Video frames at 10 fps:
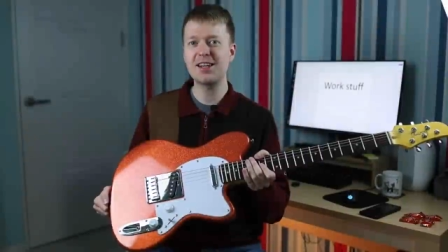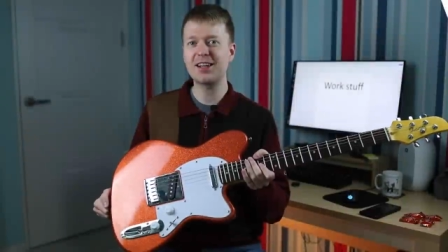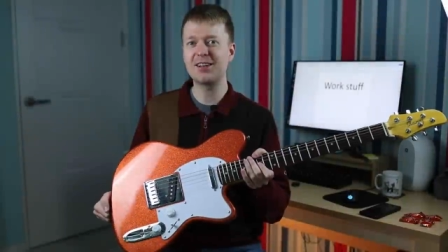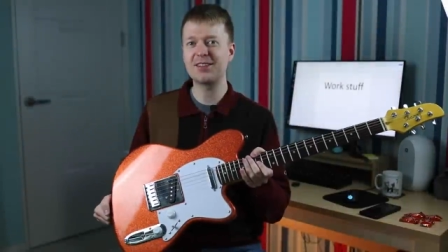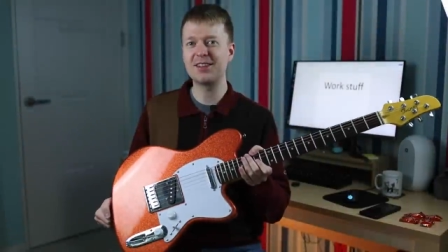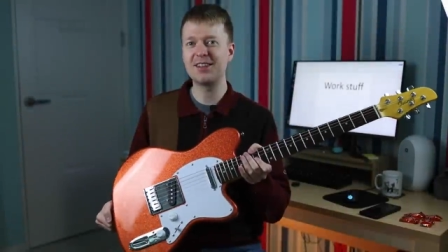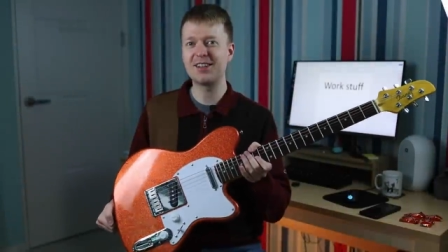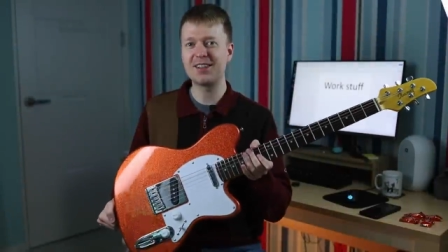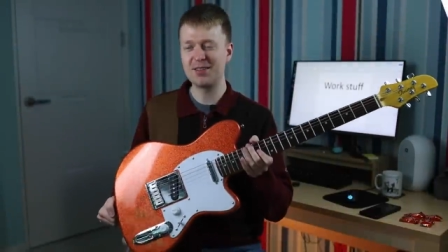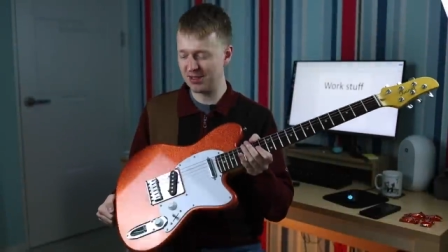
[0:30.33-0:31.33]
Check out the
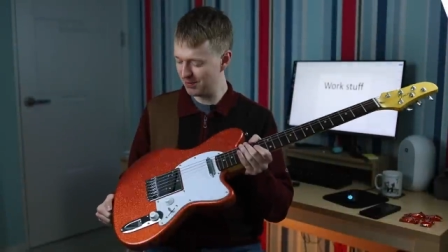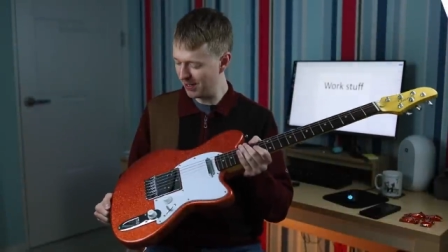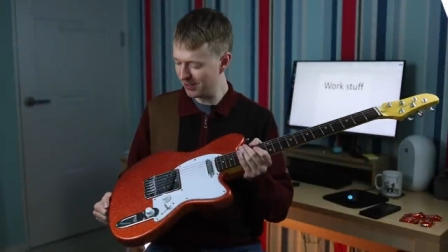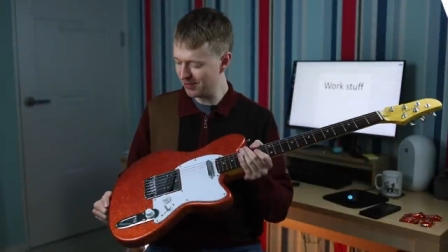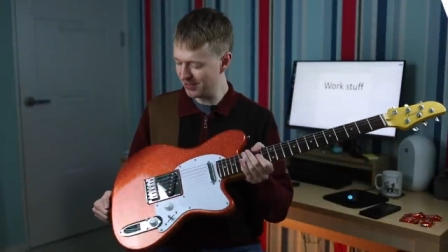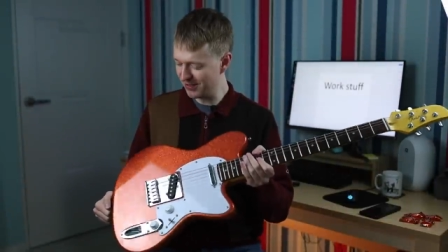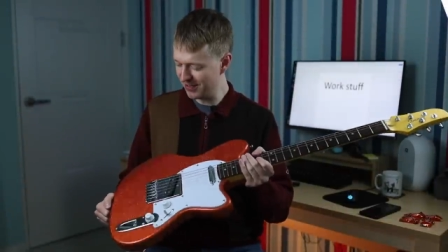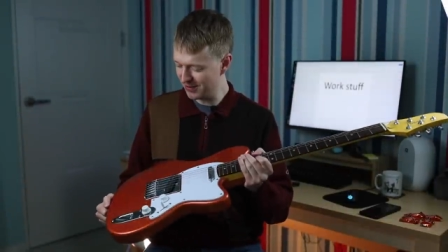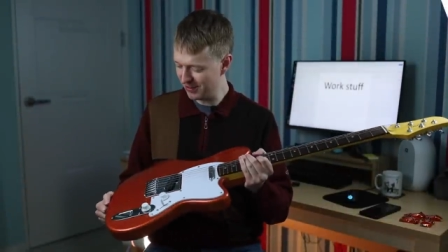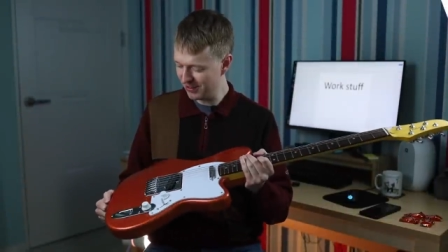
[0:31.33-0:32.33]
glittery sparkles on
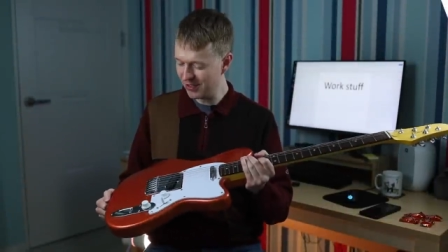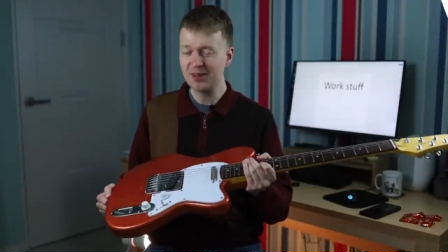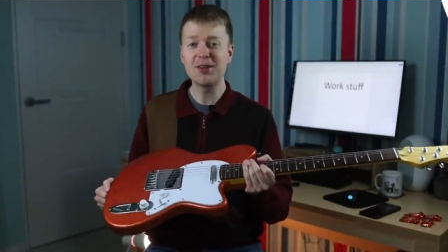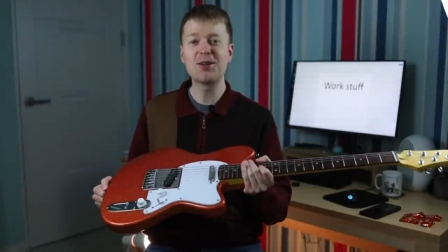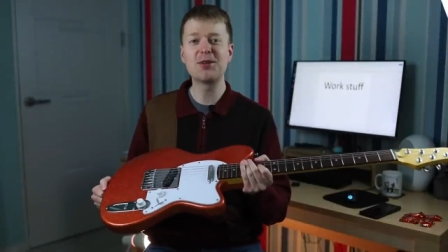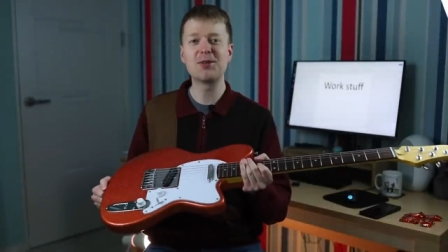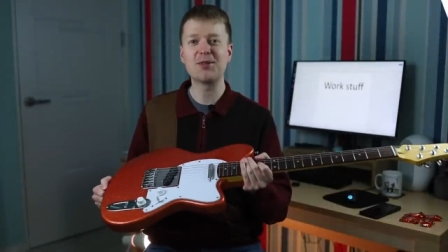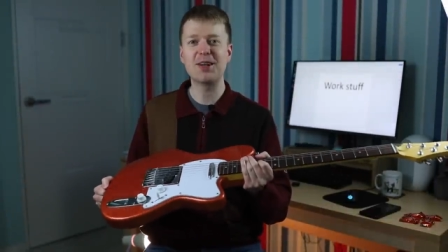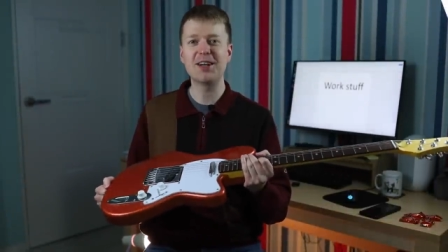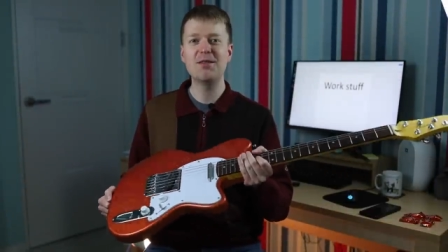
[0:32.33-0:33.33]
this one. Really cool, right?